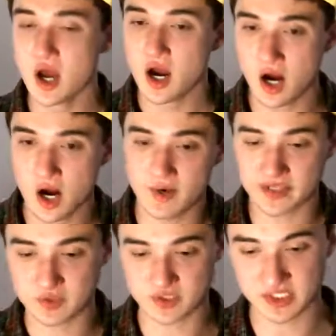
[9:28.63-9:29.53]
oh, I
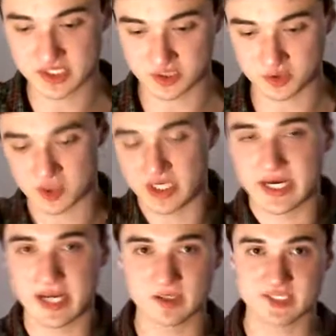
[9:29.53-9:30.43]
can switch an Excadrill and I
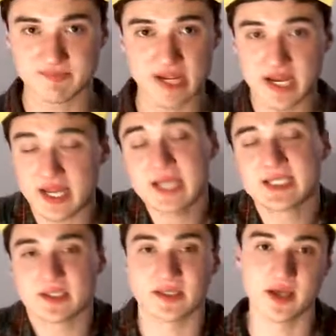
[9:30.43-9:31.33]
can outspeed
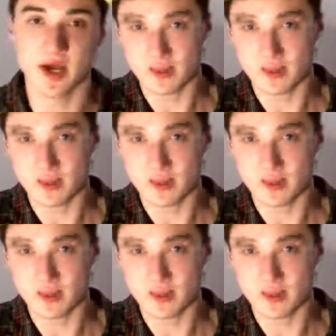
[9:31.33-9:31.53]
easily.